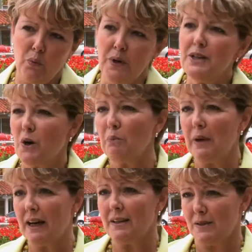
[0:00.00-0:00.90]
we don't
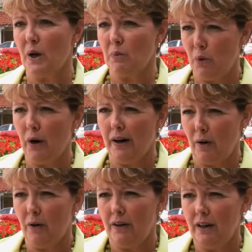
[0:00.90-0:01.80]
make us a
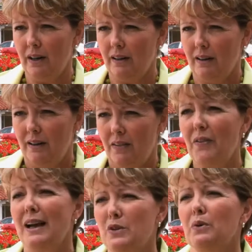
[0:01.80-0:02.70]
priority,
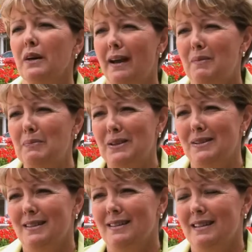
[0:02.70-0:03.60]
that's what
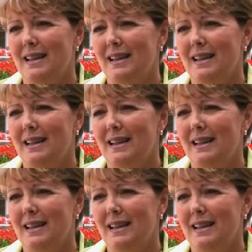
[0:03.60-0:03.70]
happens.